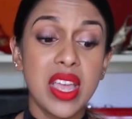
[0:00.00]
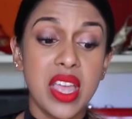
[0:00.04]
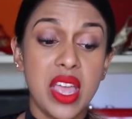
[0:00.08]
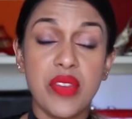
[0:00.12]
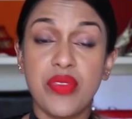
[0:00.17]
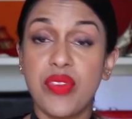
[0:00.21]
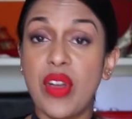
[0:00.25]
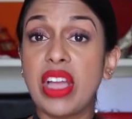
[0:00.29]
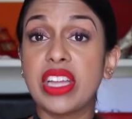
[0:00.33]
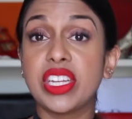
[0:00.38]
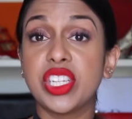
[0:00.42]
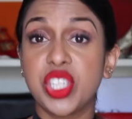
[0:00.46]

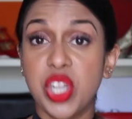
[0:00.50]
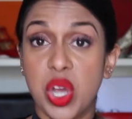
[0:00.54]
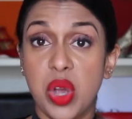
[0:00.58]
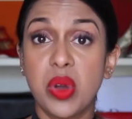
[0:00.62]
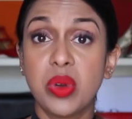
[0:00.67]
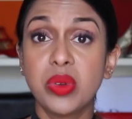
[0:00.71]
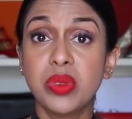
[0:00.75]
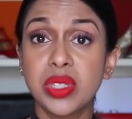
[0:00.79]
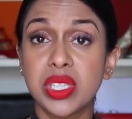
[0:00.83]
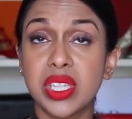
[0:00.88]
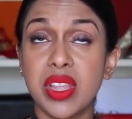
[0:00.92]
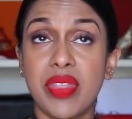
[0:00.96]
If I
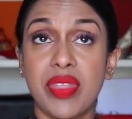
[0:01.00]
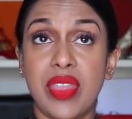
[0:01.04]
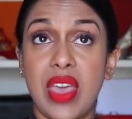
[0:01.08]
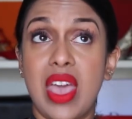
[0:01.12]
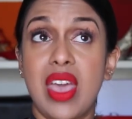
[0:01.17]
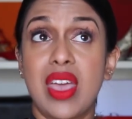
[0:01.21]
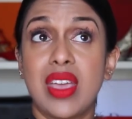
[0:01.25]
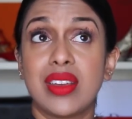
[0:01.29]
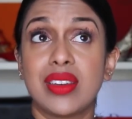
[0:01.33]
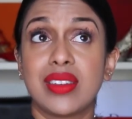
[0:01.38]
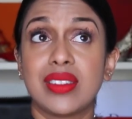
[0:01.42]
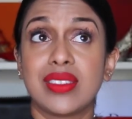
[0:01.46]
don't,
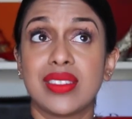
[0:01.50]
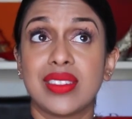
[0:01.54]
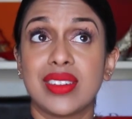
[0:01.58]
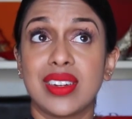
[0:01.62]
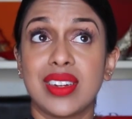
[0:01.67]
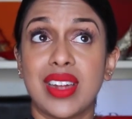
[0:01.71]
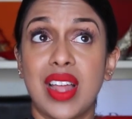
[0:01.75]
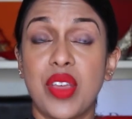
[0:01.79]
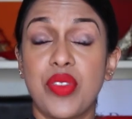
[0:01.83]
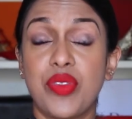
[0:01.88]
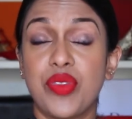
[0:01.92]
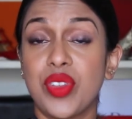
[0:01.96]
then
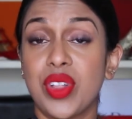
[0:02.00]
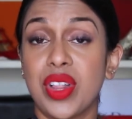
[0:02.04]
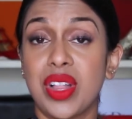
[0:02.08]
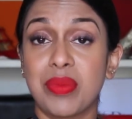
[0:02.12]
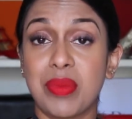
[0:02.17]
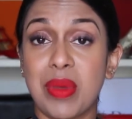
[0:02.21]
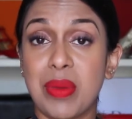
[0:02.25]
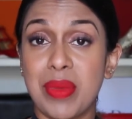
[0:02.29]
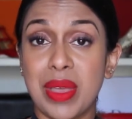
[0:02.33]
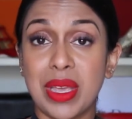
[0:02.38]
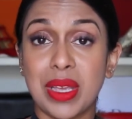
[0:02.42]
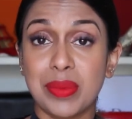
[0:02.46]
I feel
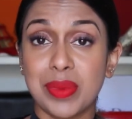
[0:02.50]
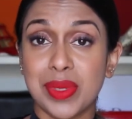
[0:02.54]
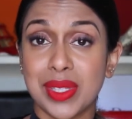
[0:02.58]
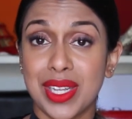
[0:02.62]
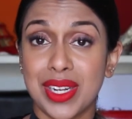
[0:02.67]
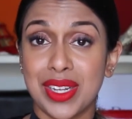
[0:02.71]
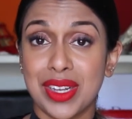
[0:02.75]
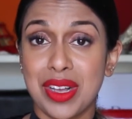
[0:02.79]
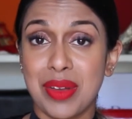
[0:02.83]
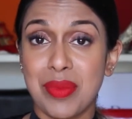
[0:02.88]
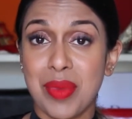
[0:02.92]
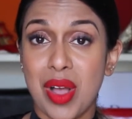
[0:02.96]
like my makeup's
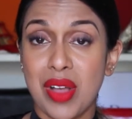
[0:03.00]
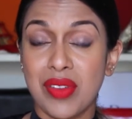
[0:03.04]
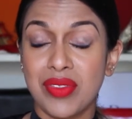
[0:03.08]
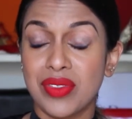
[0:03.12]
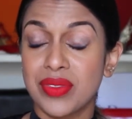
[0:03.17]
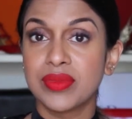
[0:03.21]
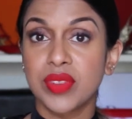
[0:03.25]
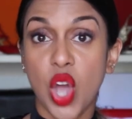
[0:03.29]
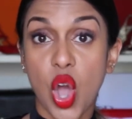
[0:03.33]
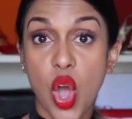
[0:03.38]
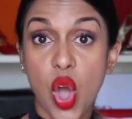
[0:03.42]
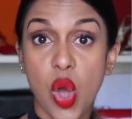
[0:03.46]
gonna come off.
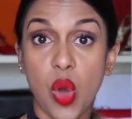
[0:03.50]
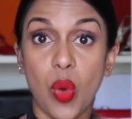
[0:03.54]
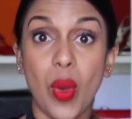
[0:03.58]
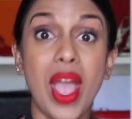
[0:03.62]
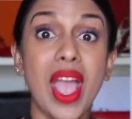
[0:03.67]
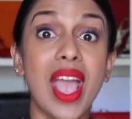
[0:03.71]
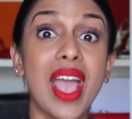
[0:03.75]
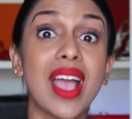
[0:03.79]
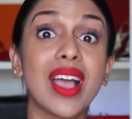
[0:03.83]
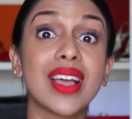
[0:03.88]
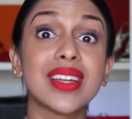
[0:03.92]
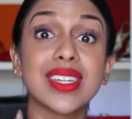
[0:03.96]
Oh,
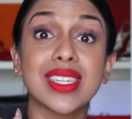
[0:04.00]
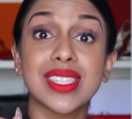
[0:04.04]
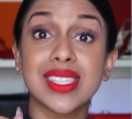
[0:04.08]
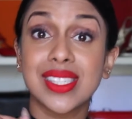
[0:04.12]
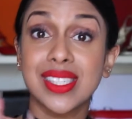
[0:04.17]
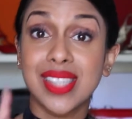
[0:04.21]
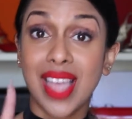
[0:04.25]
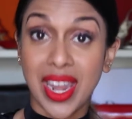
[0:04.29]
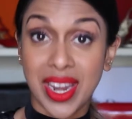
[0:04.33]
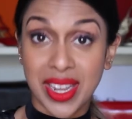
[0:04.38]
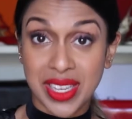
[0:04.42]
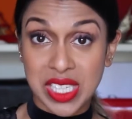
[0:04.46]
and a
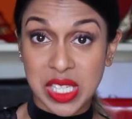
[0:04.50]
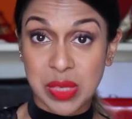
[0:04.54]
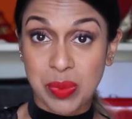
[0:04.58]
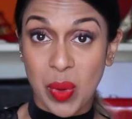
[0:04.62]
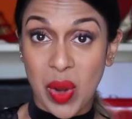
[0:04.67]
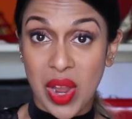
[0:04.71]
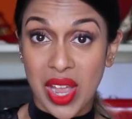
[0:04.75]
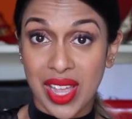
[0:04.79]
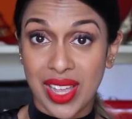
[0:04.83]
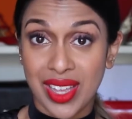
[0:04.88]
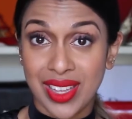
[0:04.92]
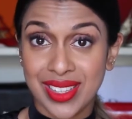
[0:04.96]
setting
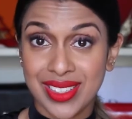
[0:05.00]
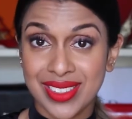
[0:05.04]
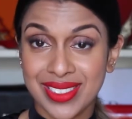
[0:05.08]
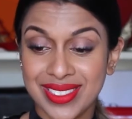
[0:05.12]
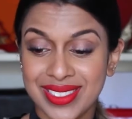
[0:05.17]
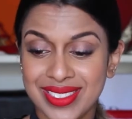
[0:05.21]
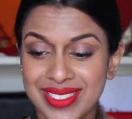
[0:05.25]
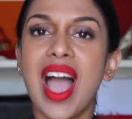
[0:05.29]
spray.